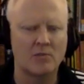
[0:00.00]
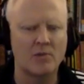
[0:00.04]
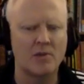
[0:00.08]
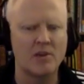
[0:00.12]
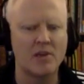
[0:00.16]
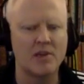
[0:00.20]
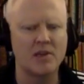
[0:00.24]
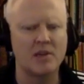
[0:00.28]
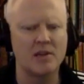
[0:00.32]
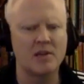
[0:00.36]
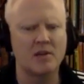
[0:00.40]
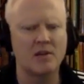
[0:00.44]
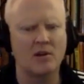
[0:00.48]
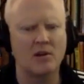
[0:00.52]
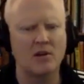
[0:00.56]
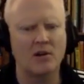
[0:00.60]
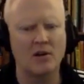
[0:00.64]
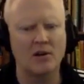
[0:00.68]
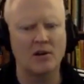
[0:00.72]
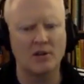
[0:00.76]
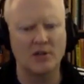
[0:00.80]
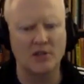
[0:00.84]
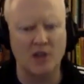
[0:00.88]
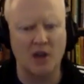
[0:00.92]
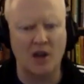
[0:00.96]
we
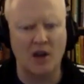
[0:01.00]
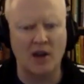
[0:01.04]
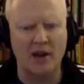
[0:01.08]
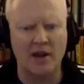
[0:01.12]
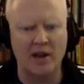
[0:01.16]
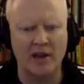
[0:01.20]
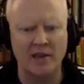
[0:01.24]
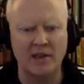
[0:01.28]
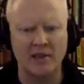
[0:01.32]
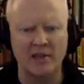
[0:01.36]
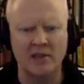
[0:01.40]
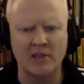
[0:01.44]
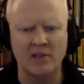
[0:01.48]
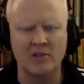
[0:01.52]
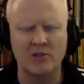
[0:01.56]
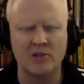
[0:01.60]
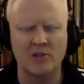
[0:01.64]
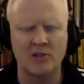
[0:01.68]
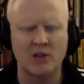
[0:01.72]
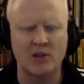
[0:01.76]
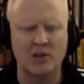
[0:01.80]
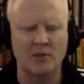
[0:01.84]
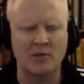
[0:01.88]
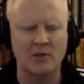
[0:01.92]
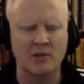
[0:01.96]
are dying in huge
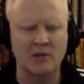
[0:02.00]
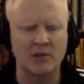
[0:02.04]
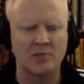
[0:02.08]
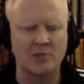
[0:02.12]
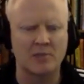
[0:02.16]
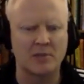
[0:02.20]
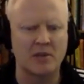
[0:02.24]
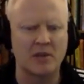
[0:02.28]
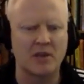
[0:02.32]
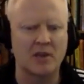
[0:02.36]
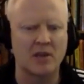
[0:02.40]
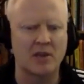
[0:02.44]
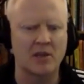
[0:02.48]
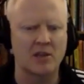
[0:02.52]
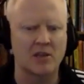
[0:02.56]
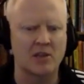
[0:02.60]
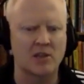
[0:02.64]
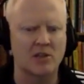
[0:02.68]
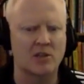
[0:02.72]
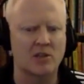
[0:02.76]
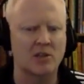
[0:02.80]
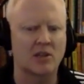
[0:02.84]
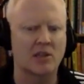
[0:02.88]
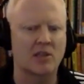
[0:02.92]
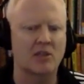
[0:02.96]
numbers
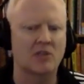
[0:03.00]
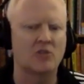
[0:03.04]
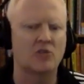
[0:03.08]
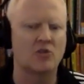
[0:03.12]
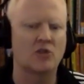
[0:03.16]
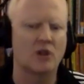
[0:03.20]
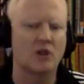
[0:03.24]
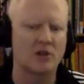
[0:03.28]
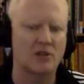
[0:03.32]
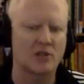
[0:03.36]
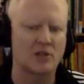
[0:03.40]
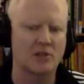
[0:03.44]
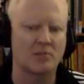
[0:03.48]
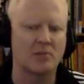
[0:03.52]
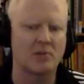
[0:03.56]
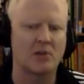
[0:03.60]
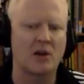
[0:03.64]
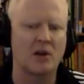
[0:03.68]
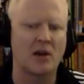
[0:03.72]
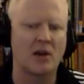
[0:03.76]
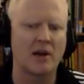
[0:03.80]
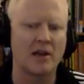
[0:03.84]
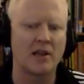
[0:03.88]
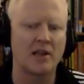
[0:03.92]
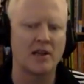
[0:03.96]
because the drug
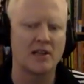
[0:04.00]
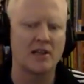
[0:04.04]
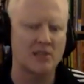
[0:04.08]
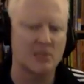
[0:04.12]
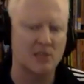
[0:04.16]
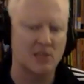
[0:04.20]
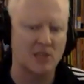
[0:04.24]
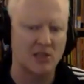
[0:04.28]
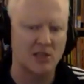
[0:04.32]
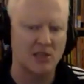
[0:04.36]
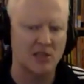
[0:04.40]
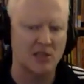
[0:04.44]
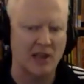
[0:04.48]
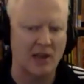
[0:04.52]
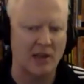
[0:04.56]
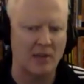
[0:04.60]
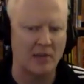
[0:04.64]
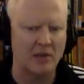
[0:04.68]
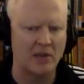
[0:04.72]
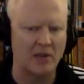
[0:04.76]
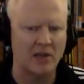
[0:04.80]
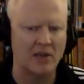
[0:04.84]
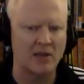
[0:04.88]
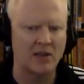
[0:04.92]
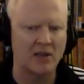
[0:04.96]
supply is
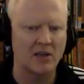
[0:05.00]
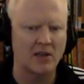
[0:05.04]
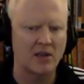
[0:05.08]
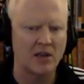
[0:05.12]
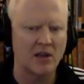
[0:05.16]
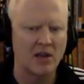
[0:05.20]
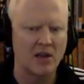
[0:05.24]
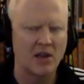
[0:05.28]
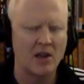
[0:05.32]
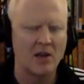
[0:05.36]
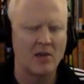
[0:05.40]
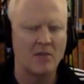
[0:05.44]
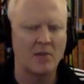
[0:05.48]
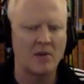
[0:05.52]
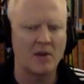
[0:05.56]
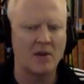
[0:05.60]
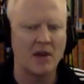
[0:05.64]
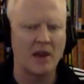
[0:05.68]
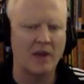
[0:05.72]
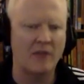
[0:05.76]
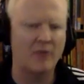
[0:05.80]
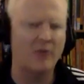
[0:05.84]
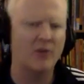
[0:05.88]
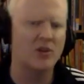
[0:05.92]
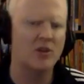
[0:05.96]
contaminated. But
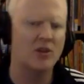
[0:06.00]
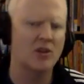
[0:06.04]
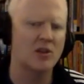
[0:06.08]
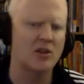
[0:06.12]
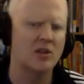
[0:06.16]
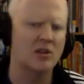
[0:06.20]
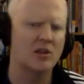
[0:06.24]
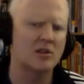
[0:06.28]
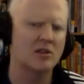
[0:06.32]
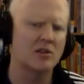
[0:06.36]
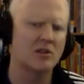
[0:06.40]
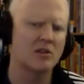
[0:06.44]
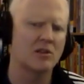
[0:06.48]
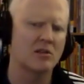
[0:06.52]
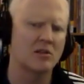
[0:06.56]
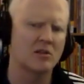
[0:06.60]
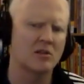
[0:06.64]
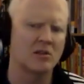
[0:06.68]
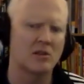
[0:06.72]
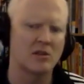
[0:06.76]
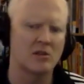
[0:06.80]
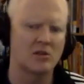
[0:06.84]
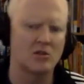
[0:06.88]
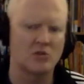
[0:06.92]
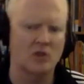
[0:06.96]
everything
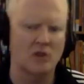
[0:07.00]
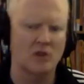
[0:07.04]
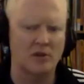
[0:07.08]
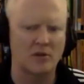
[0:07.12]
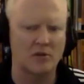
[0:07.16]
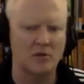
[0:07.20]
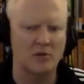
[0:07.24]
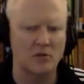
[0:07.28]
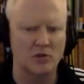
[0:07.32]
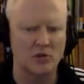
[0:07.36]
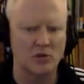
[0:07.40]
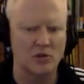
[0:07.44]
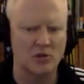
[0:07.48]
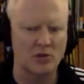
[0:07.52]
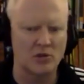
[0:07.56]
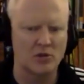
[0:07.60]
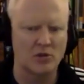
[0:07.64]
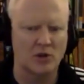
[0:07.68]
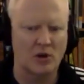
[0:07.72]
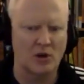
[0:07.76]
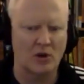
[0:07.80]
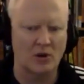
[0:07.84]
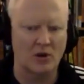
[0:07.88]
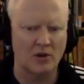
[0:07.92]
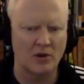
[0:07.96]
that drug users
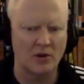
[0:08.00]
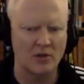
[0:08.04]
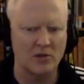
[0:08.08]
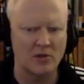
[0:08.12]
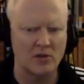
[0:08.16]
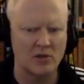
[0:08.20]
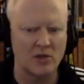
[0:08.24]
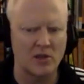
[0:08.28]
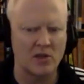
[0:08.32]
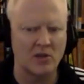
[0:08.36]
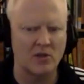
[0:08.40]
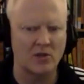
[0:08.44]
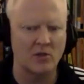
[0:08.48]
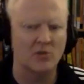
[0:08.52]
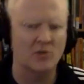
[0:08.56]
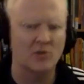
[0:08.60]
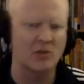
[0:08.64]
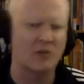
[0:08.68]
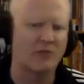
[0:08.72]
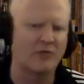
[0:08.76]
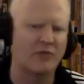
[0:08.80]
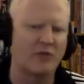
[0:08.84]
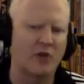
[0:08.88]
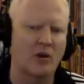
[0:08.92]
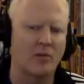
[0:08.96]
are using, there's a
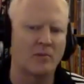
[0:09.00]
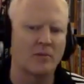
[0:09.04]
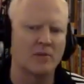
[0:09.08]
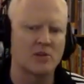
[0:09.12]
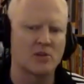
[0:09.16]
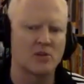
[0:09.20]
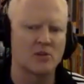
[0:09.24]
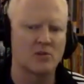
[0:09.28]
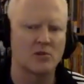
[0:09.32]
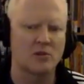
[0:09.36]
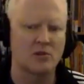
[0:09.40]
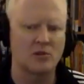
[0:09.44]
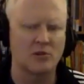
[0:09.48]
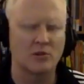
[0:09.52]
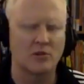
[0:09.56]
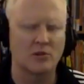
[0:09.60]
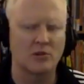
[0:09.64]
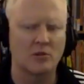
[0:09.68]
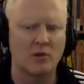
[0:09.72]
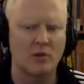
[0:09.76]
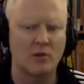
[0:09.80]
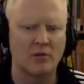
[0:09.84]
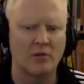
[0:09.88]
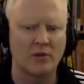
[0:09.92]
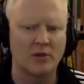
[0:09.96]
pharmaceutical
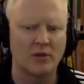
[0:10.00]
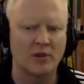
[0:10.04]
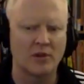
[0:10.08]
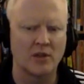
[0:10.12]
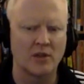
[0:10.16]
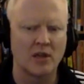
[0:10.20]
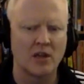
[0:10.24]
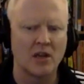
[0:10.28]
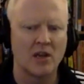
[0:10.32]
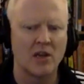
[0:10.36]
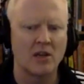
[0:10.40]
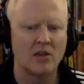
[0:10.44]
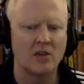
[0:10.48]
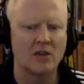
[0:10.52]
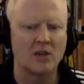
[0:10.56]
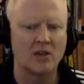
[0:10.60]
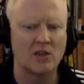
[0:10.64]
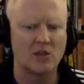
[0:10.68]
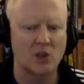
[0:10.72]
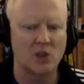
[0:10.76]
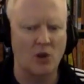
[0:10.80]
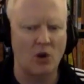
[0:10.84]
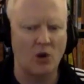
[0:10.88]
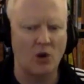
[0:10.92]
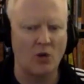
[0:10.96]
equivalent
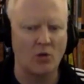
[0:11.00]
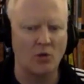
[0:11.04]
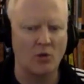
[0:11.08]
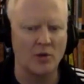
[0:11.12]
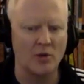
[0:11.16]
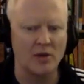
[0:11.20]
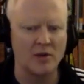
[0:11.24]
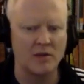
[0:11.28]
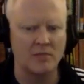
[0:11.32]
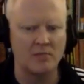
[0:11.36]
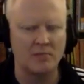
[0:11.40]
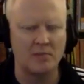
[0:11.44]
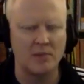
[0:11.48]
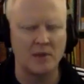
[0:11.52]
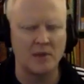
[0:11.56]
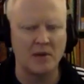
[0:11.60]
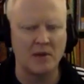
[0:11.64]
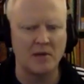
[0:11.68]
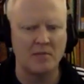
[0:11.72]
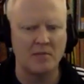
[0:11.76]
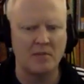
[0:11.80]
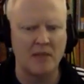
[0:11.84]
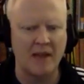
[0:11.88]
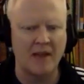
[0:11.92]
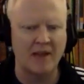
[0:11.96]
that's already
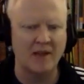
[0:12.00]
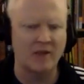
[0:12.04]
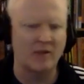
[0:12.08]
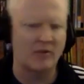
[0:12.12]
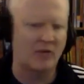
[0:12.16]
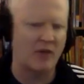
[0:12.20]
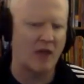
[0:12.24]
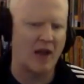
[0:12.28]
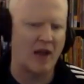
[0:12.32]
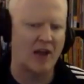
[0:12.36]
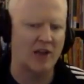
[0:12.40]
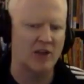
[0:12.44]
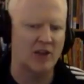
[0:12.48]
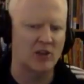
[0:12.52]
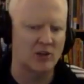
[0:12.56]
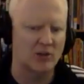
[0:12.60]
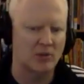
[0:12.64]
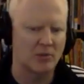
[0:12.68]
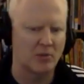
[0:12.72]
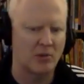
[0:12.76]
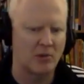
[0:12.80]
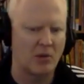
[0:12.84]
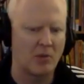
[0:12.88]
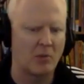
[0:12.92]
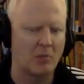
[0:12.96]
been
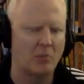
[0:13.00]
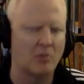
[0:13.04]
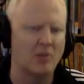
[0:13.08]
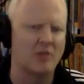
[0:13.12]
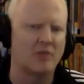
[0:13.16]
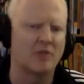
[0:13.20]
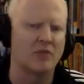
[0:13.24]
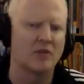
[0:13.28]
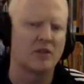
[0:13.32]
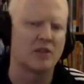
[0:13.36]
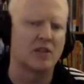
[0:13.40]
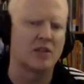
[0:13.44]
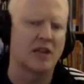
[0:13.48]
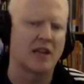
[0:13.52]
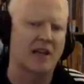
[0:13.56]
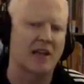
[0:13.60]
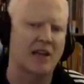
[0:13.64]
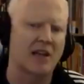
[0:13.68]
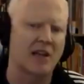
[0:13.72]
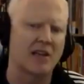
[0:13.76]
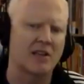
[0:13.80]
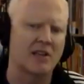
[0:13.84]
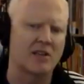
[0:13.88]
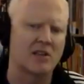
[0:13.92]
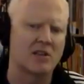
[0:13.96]
manufactured probably for
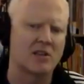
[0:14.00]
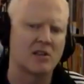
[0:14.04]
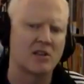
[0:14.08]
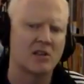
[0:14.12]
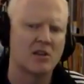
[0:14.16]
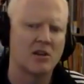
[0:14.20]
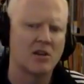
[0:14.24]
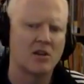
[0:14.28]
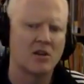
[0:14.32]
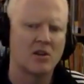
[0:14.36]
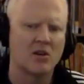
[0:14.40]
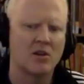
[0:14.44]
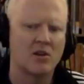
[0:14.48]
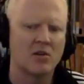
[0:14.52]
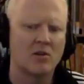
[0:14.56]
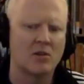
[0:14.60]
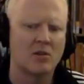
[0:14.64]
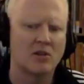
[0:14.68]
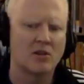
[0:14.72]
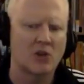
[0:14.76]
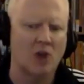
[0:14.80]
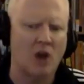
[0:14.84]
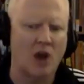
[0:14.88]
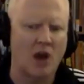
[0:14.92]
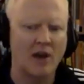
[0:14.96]
decades. Right. So